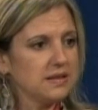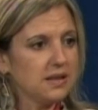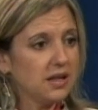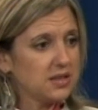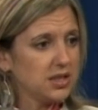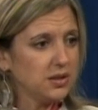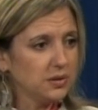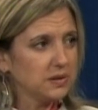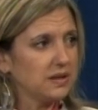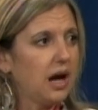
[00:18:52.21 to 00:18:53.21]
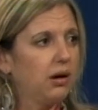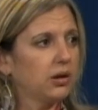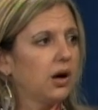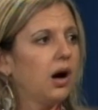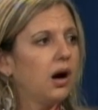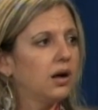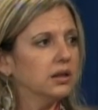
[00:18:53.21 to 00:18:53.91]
not to use alcohol